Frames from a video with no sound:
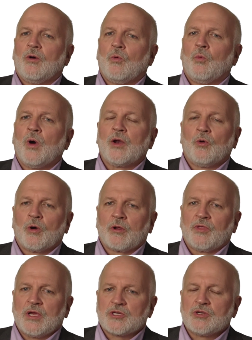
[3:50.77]
what order
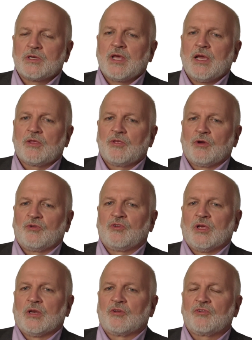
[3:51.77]
they should take those
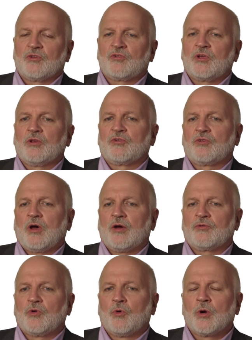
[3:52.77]
in. So
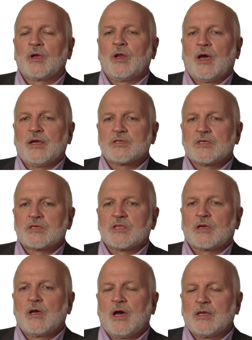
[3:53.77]
Skillsoft organizes the
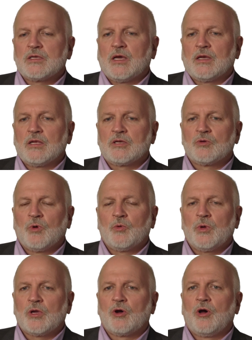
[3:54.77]
content into what
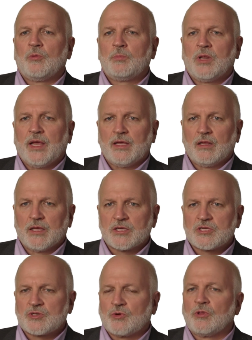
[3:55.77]
we call
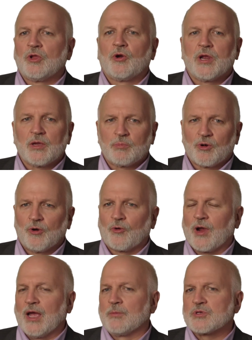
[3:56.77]
playlists or learning
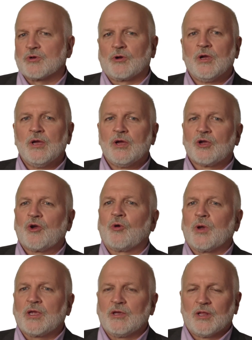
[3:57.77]
programs or
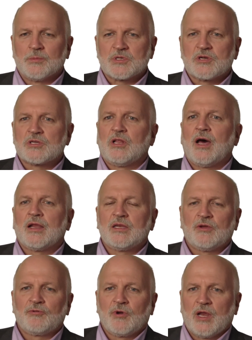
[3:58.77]
curriculums. There's a lot of
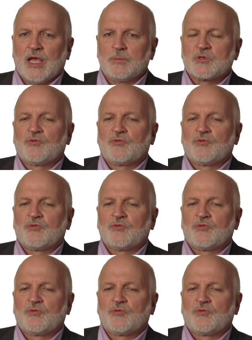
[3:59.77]
different names